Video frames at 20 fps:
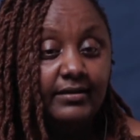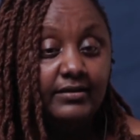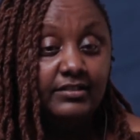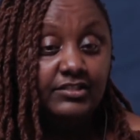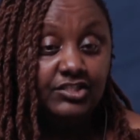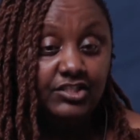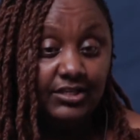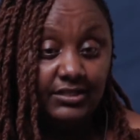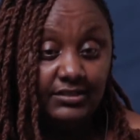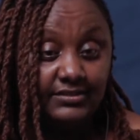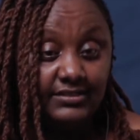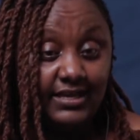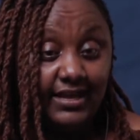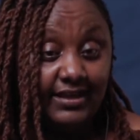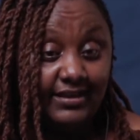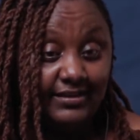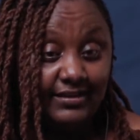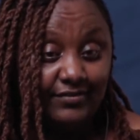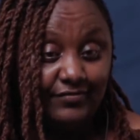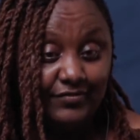shelter
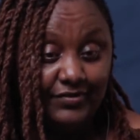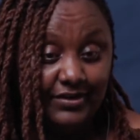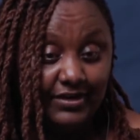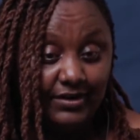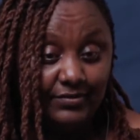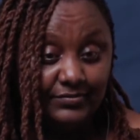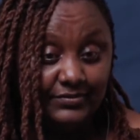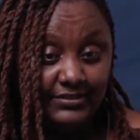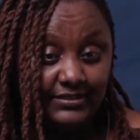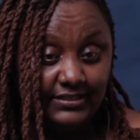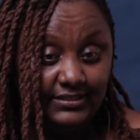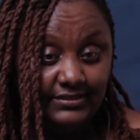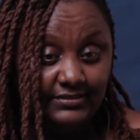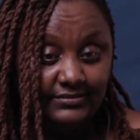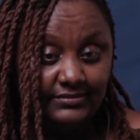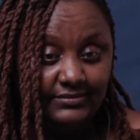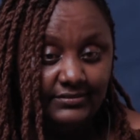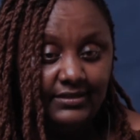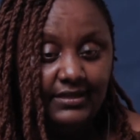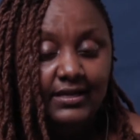in every county.
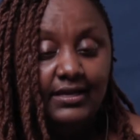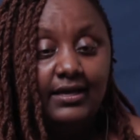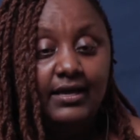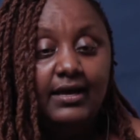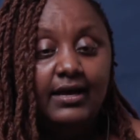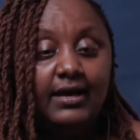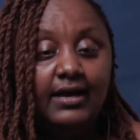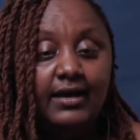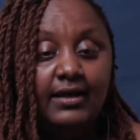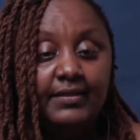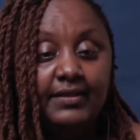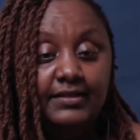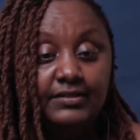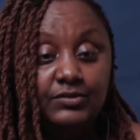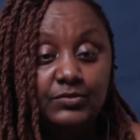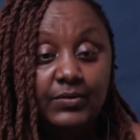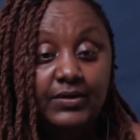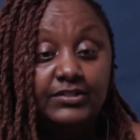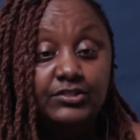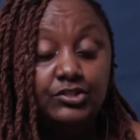
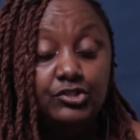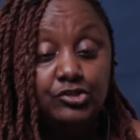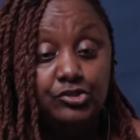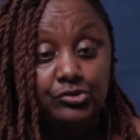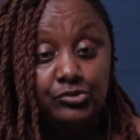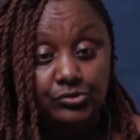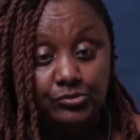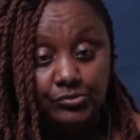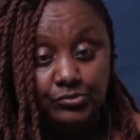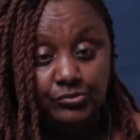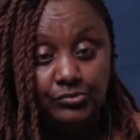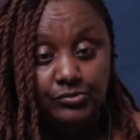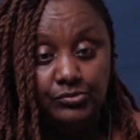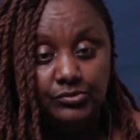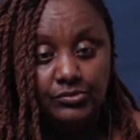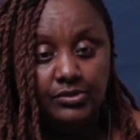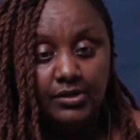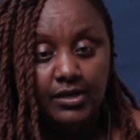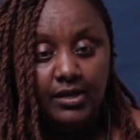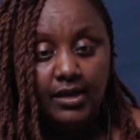That's one.
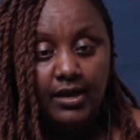Two,